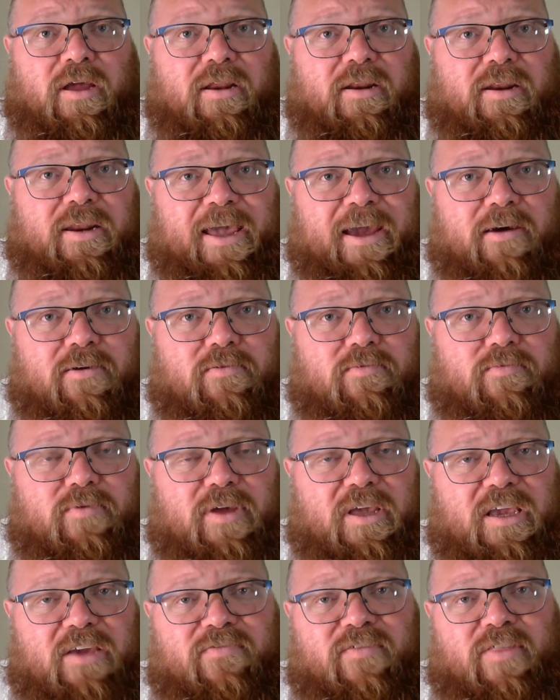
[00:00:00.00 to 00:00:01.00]
Now,
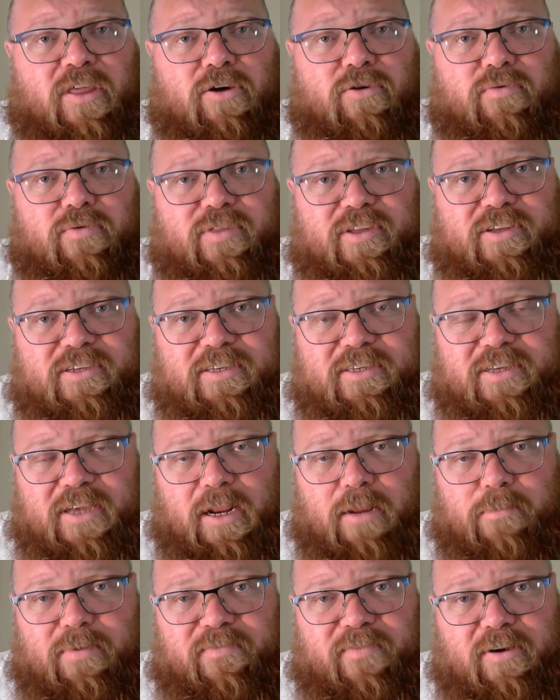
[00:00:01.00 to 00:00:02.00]
even though this is
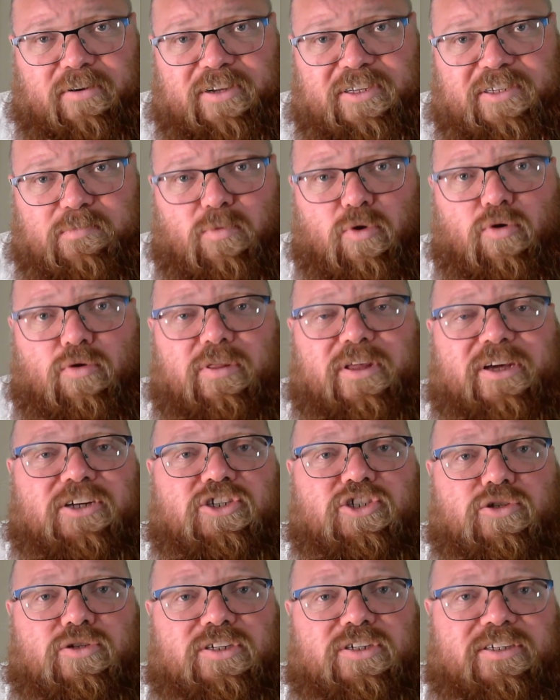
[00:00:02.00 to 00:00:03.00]
going to be very small, it
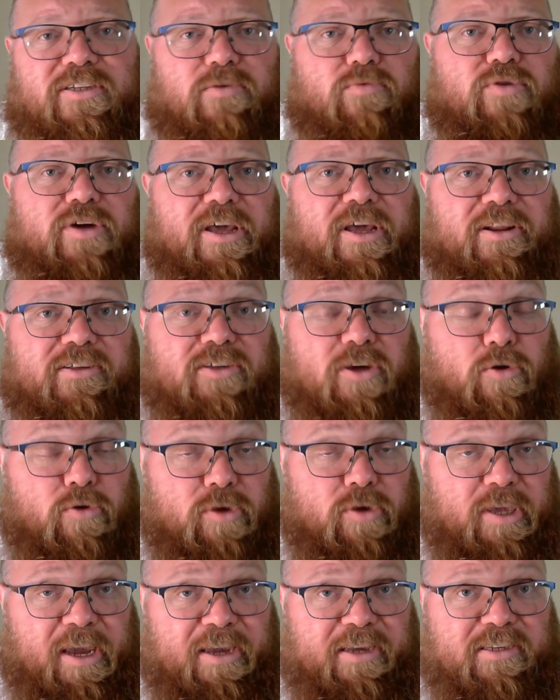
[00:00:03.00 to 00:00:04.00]
should still get its
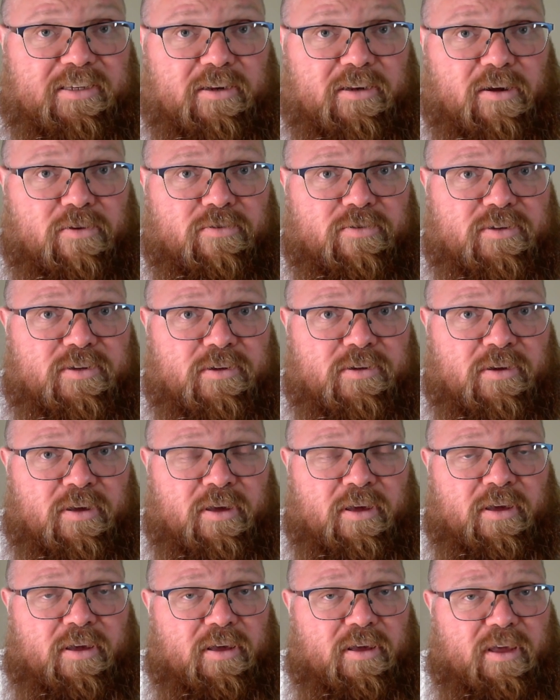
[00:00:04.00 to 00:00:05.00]
own case note,
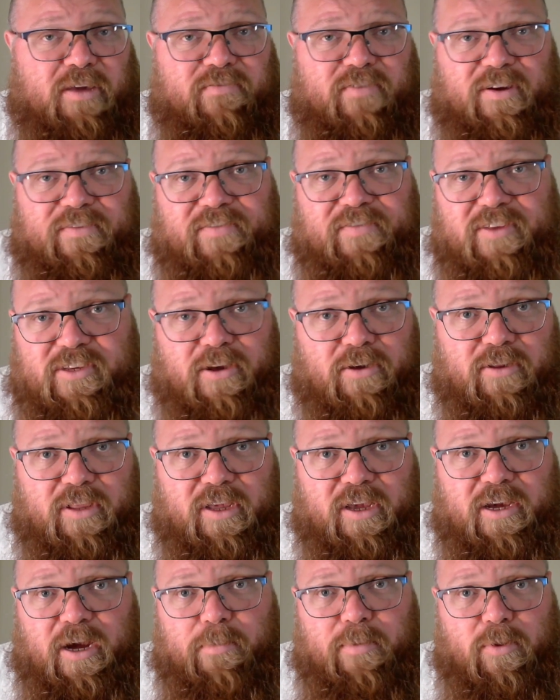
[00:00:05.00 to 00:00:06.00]
even if it's
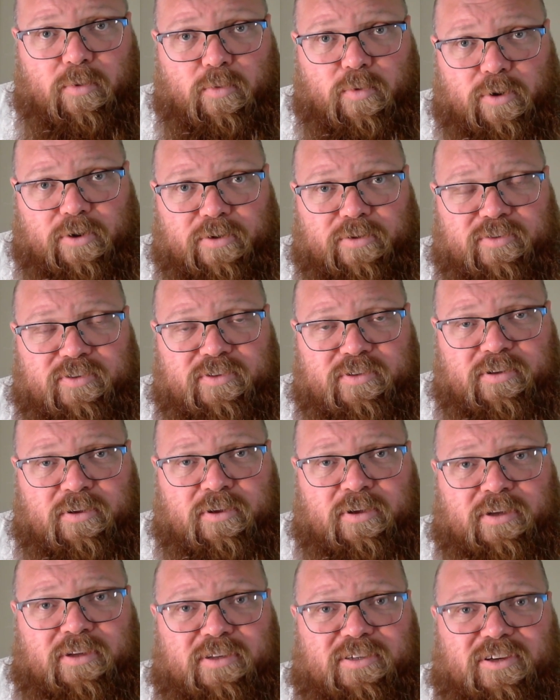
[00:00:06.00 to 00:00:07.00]
only a couple of words.
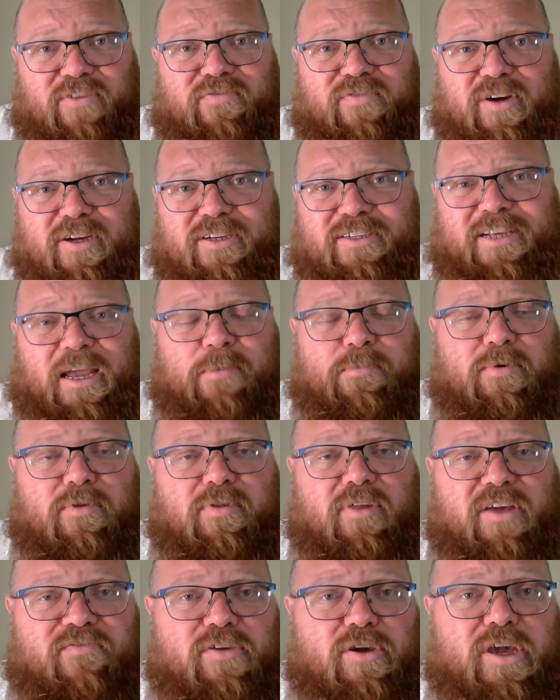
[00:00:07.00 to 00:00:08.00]
So, for
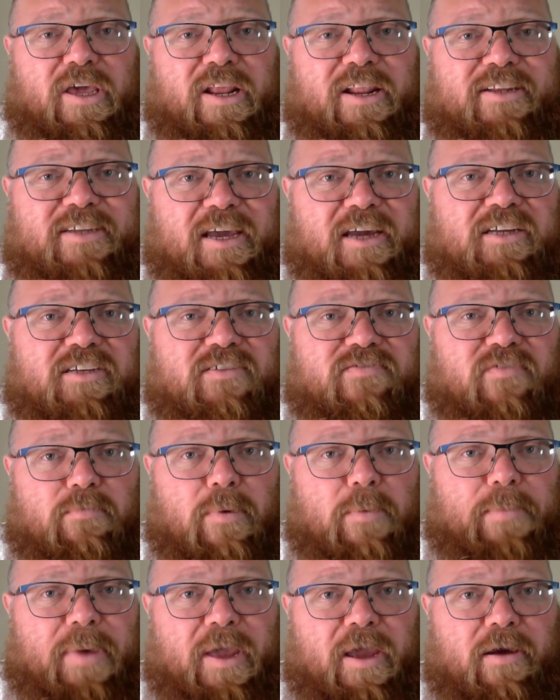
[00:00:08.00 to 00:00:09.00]
example, if you get a text from
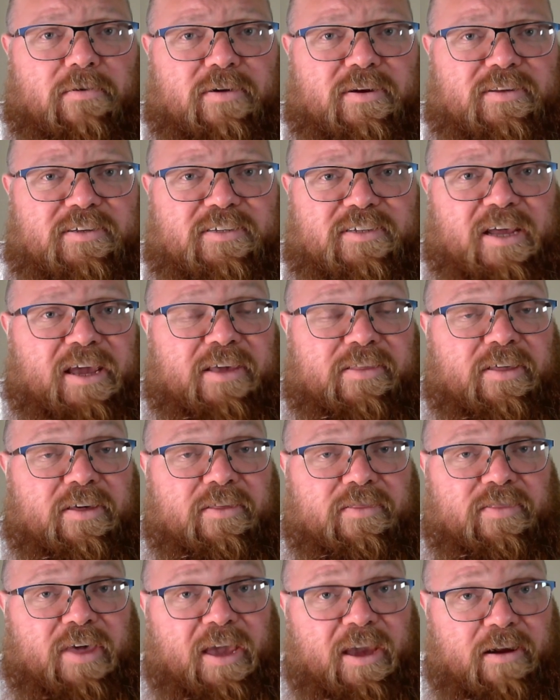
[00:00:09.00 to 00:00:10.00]
a parent saying
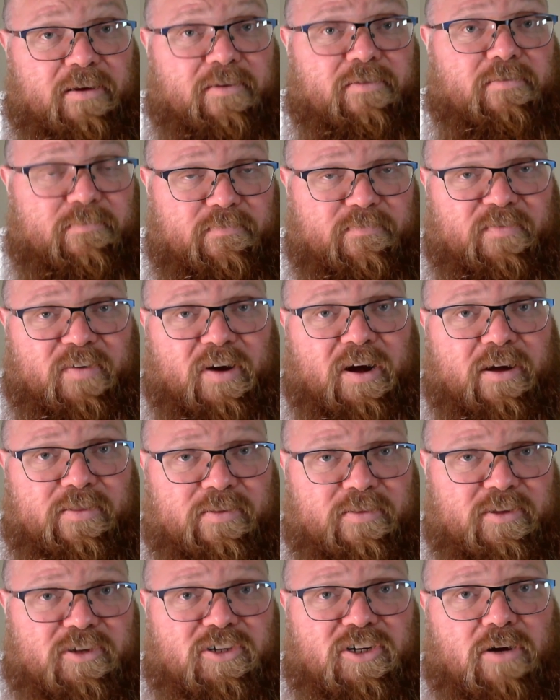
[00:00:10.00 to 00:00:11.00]
that their
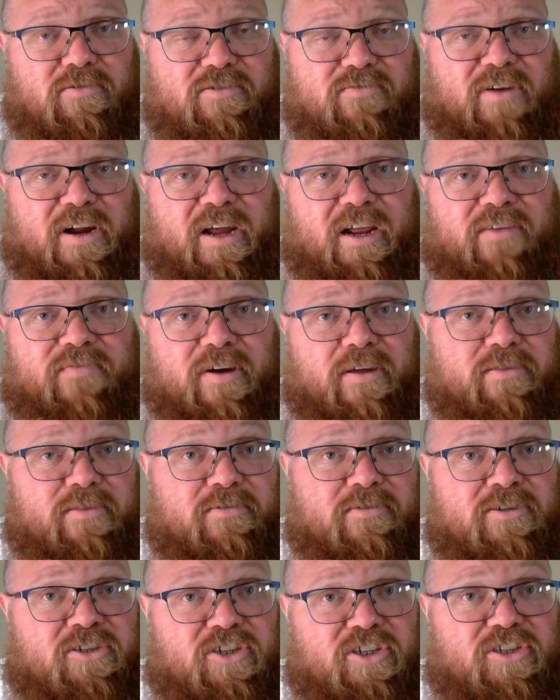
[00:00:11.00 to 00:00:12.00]
father, the child's grandfather,
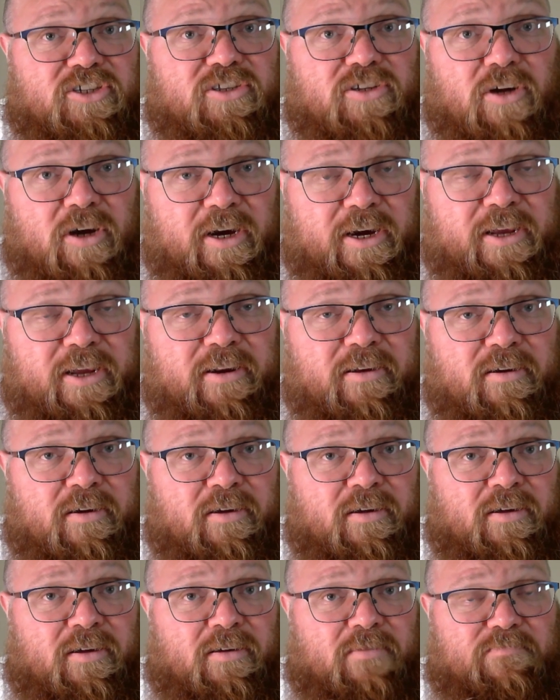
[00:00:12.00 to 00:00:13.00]
has just died,
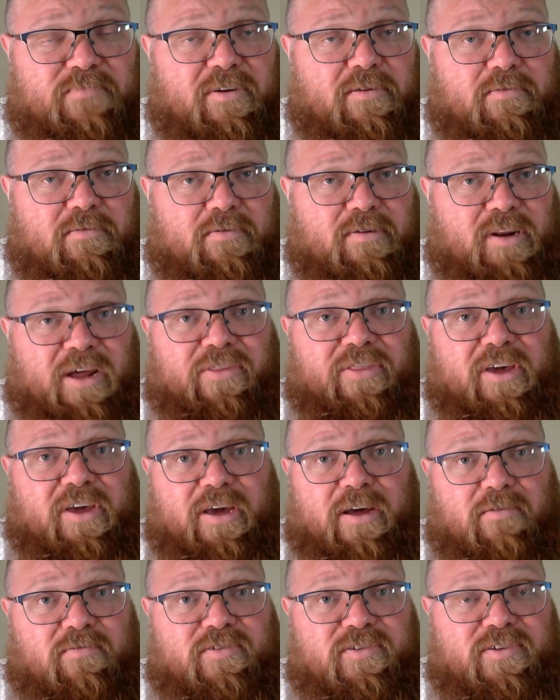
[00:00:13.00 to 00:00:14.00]
but nothing
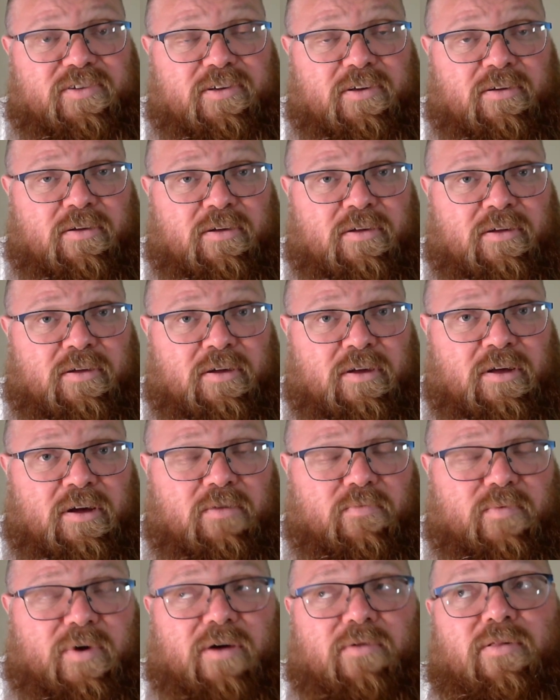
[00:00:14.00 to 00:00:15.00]
else,
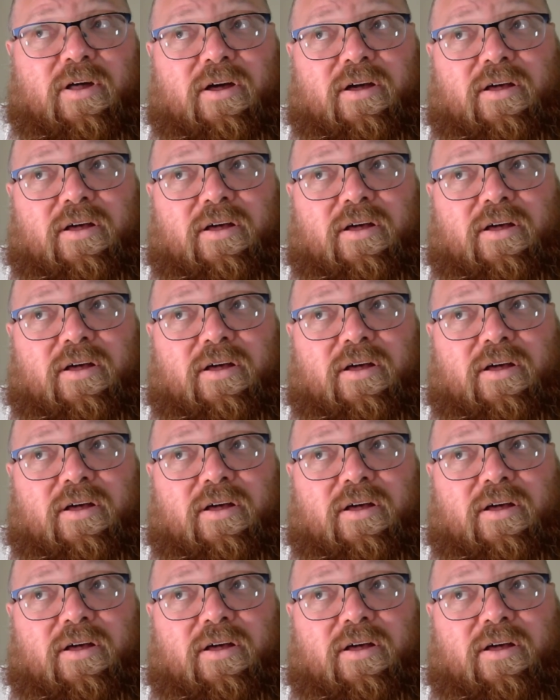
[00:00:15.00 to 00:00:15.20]
well,